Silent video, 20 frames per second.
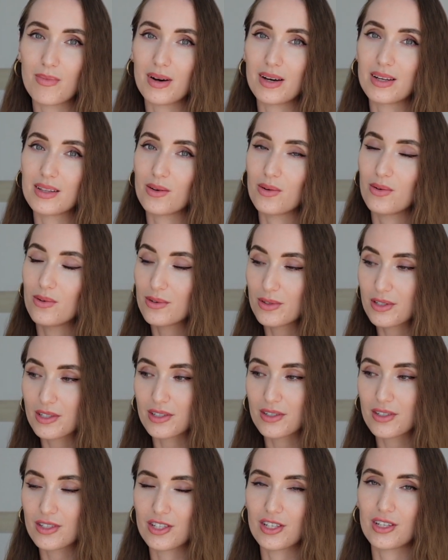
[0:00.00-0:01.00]
but
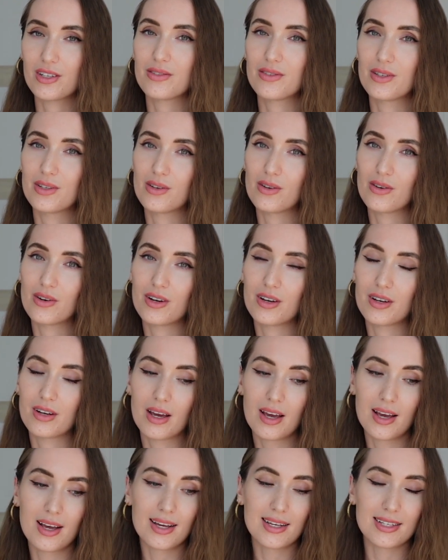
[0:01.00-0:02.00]
also children learn
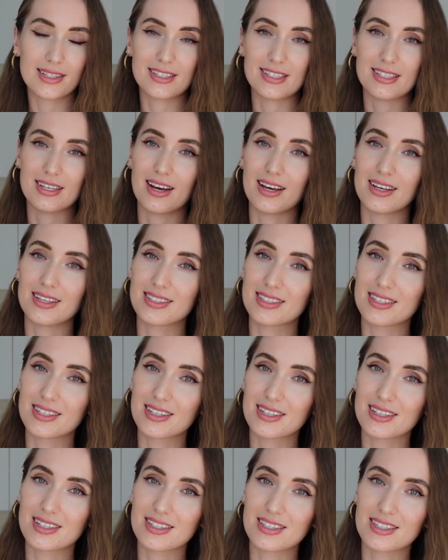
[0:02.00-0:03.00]

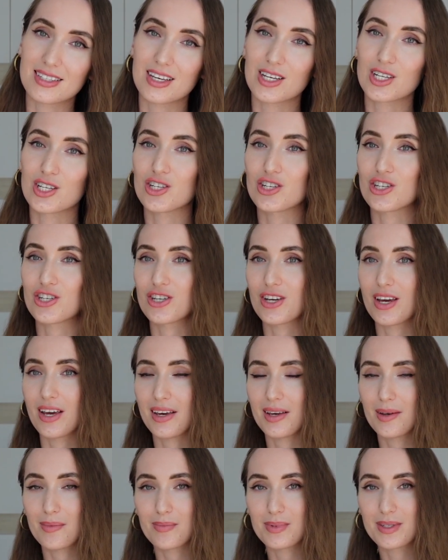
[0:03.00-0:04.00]
sizes,
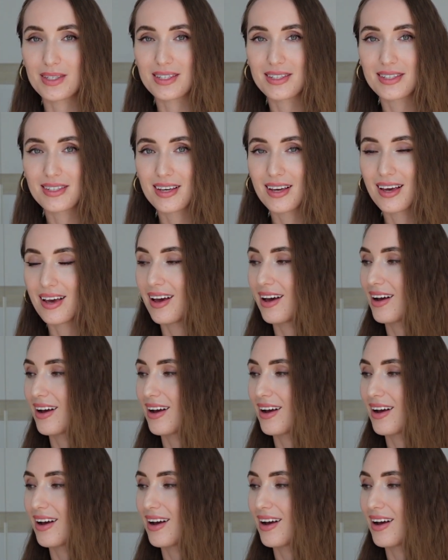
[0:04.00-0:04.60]
shapes,